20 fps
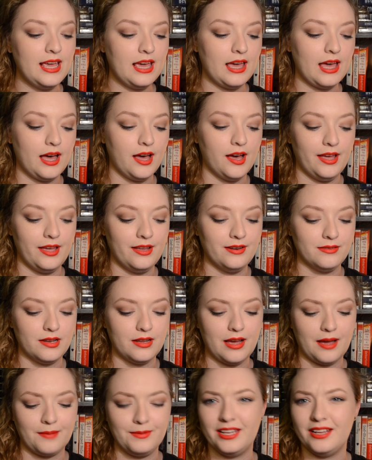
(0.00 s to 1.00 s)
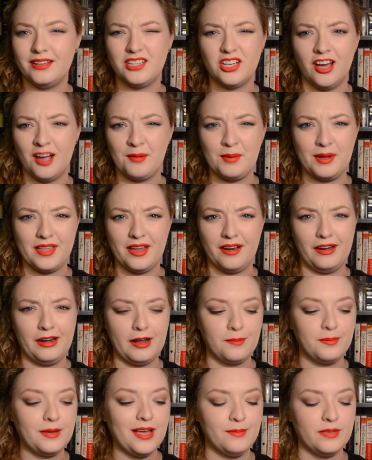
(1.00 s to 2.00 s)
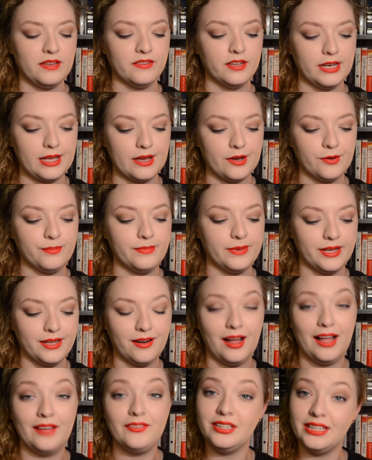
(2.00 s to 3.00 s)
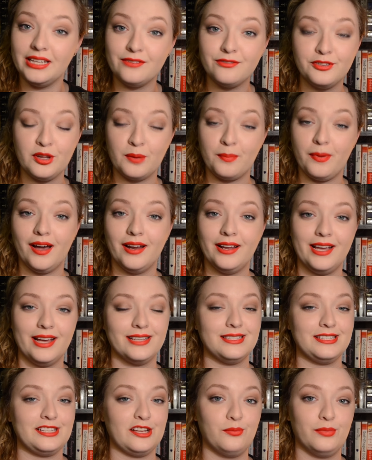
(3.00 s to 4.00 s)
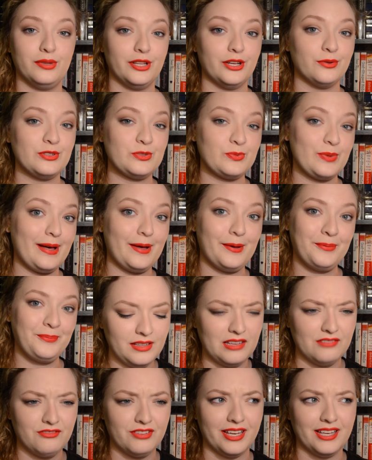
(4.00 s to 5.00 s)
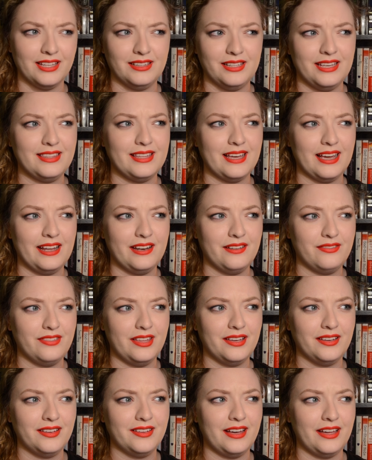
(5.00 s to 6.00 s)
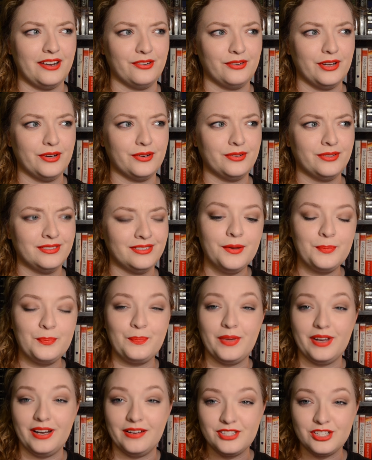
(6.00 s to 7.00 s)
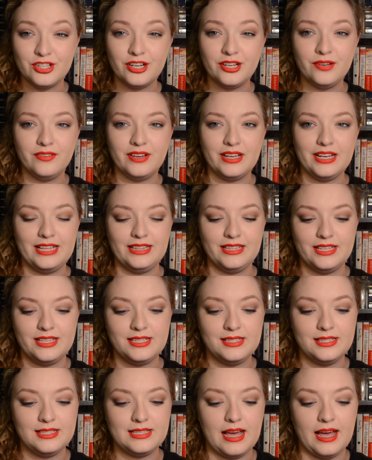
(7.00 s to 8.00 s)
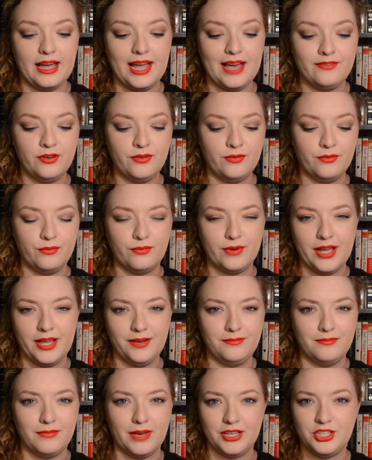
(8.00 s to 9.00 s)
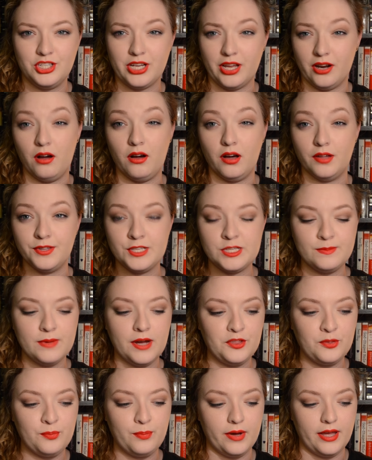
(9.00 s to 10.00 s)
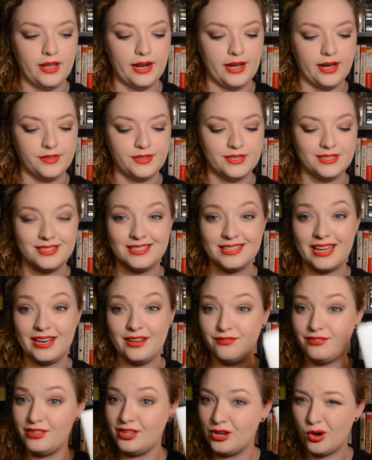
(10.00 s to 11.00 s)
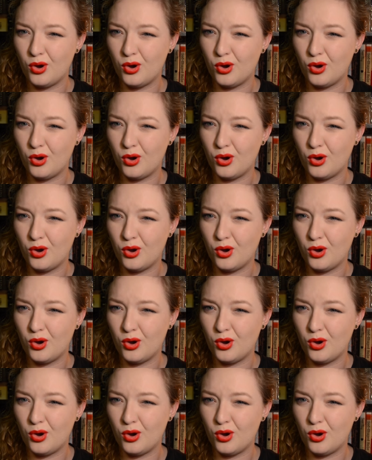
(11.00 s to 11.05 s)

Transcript: And I'm going to talk about that in an upcoming video, but I'll have a link for their podcast down below as well, if I can link that kind of thing. I don't know. But I've started reading this. I haven't read much at all this month, but this is kind of the